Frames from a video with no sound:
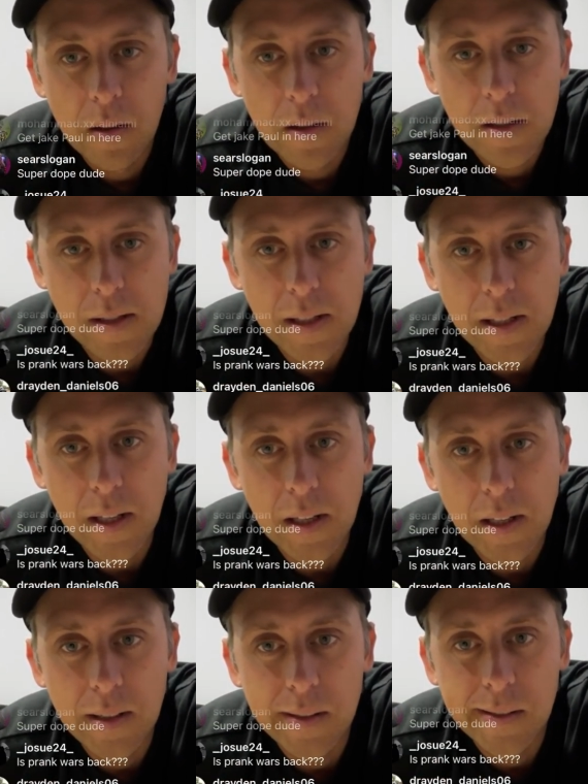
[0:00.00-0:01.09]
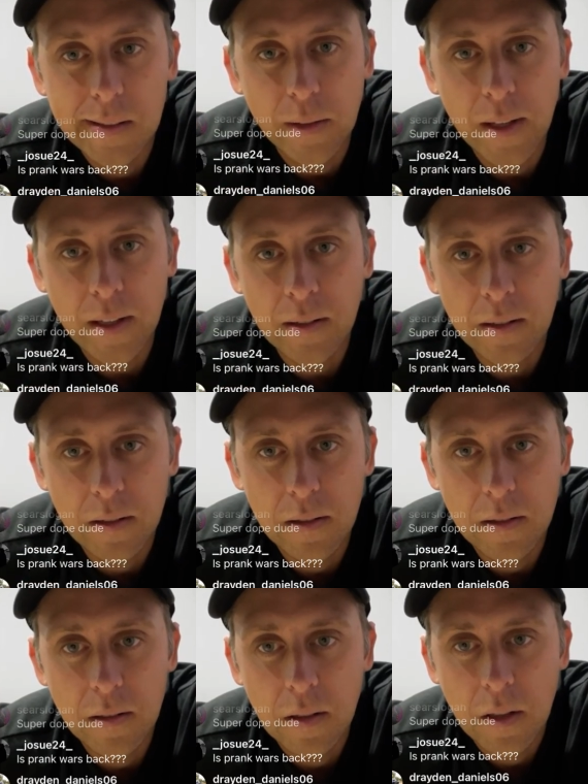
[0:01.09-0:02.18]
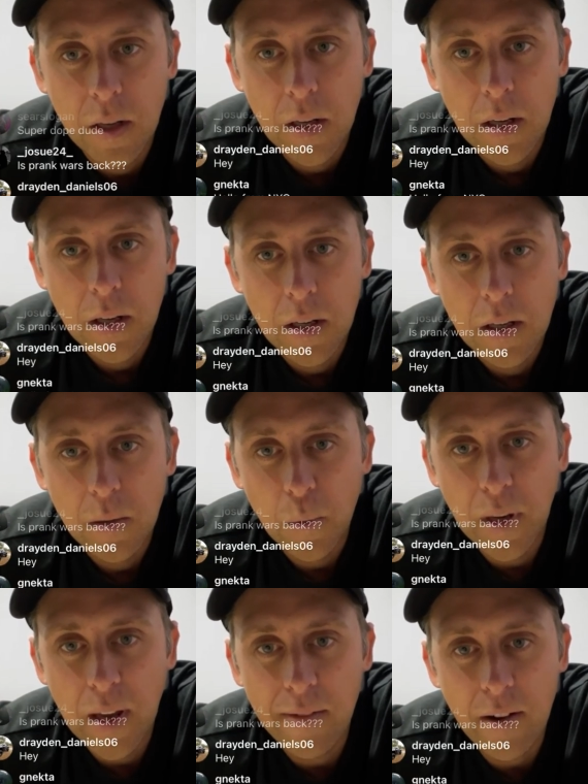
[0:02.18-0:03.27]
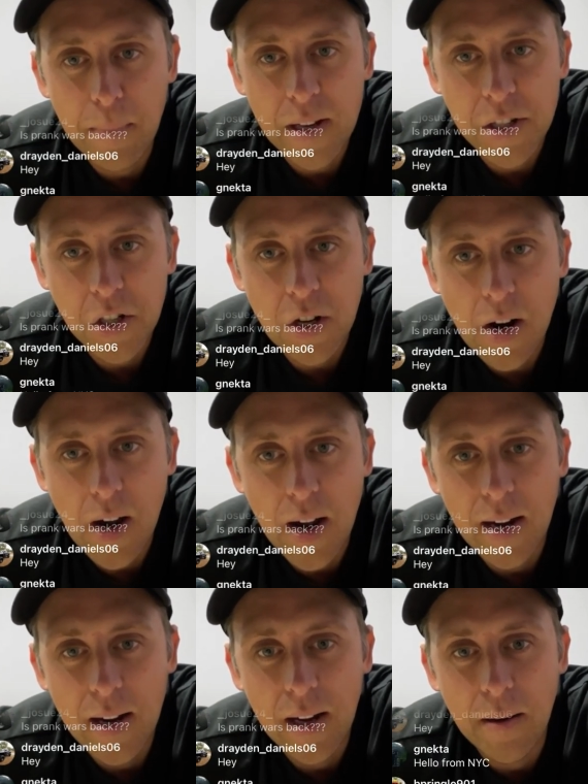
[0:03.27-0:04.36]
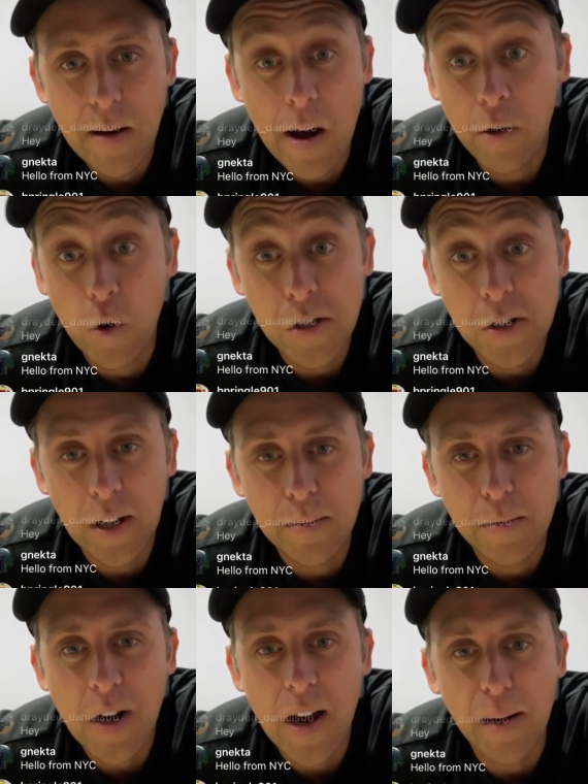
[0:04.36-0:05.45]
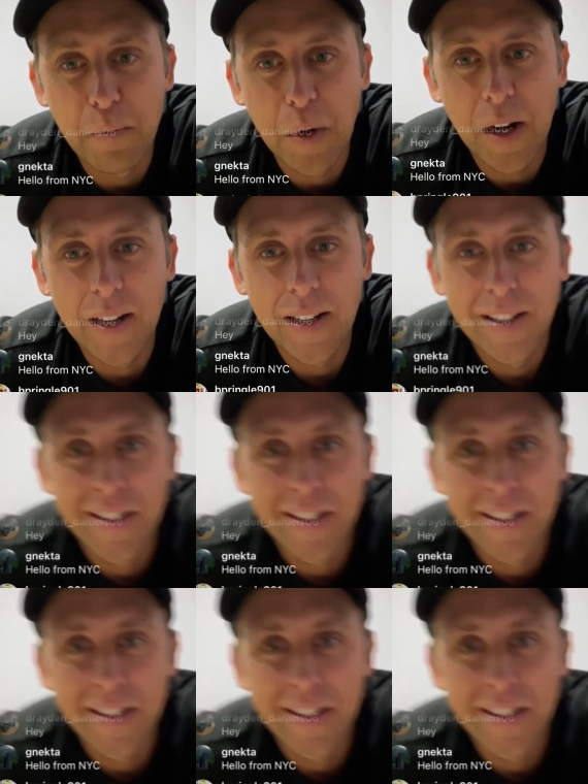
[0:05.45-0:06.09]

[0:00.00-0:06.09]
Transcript: Let's see. Well, we gave it our best try. Of course, I'll keep trying, but